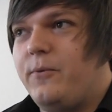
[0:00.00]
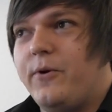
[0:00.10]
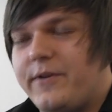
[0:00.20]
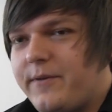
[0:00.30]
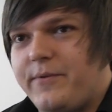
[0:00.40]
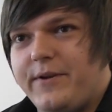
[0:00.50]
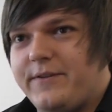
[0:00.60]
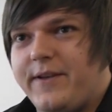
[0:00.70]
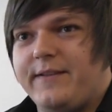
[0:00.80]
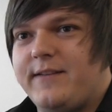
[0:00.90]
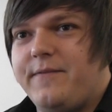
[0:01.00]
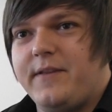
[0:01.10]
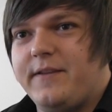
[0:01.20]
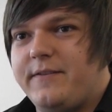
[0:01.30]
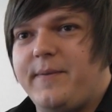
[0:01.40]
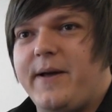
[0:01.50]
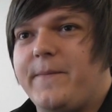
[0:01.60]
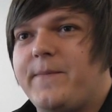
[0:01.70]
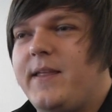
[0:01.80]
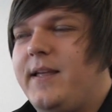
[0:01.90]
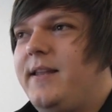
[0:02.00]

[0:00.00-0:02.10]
world of computer science and everything it's about,